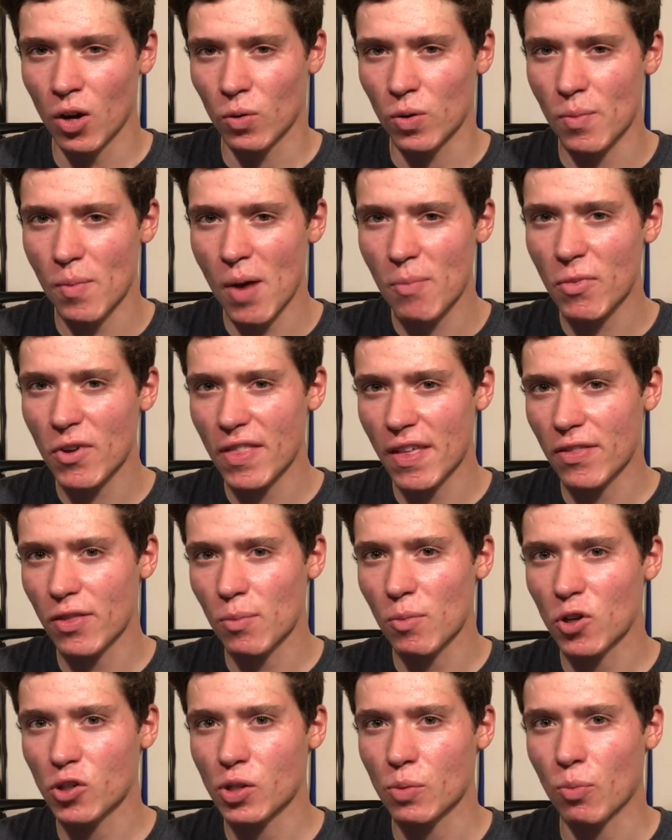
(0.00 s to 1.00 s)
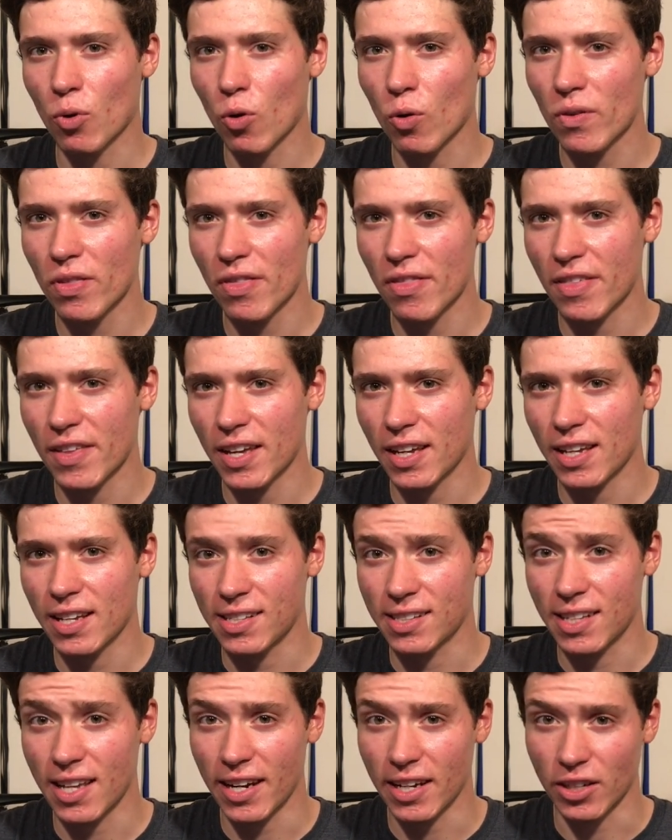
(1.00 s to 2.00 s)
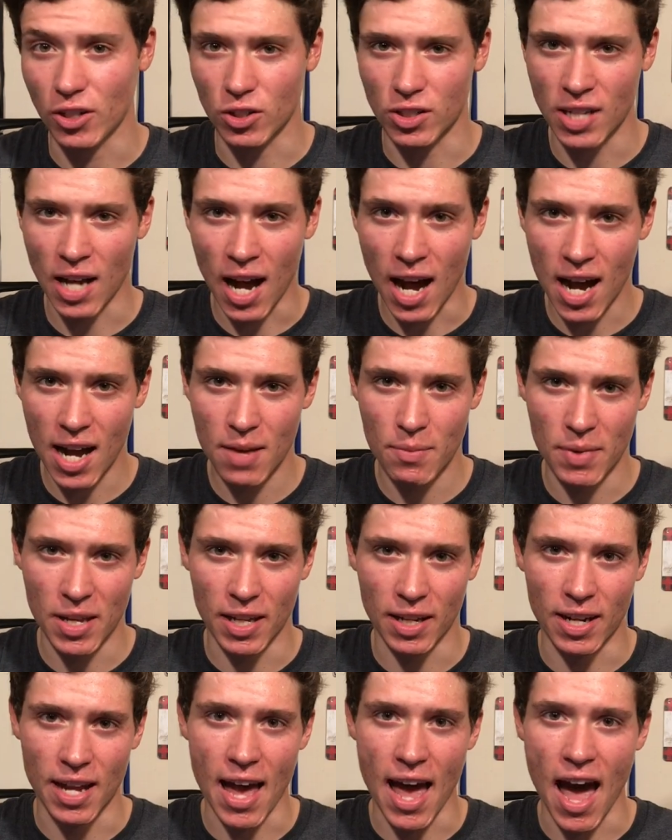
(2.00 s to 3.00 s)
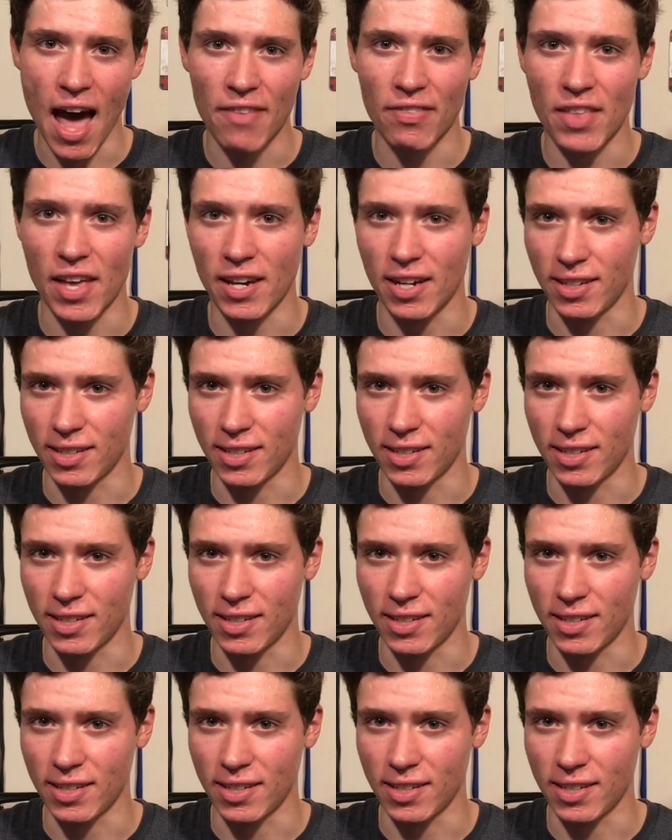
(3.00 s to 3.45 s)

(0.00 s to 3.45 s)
Remember that the most important thing is getting your time in at that